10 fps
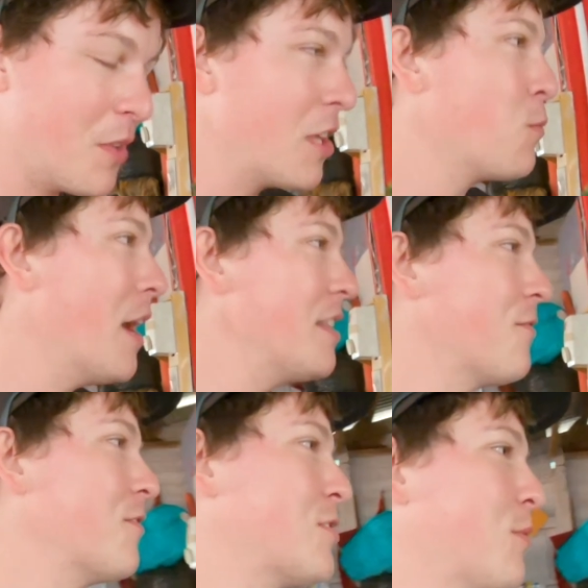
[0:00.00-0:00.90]
It's way
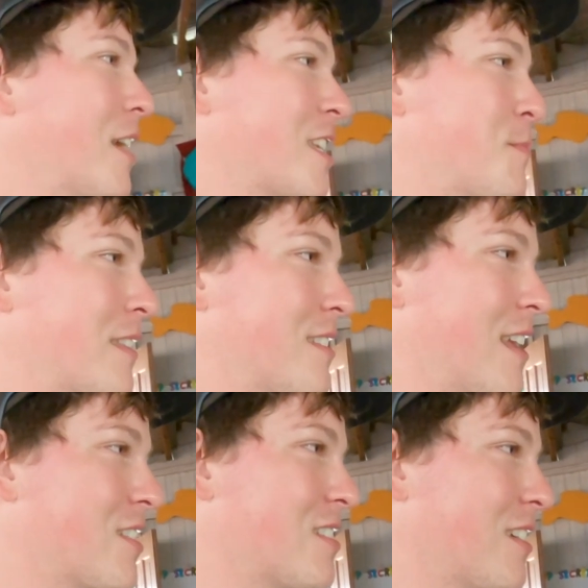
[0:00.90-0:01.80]
different to what I expected
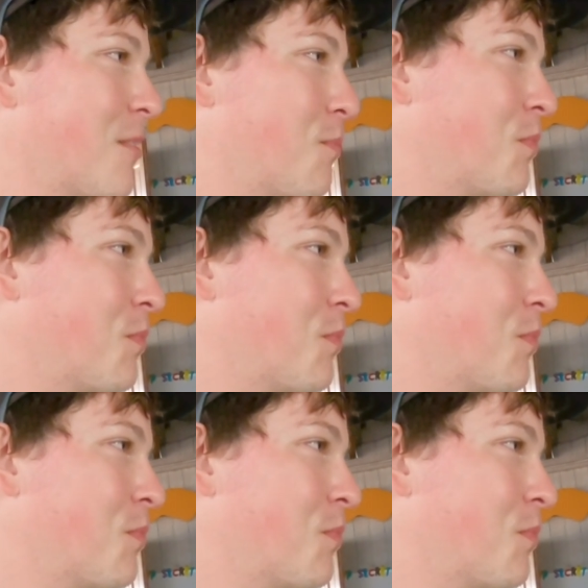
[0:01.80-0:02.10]
actually.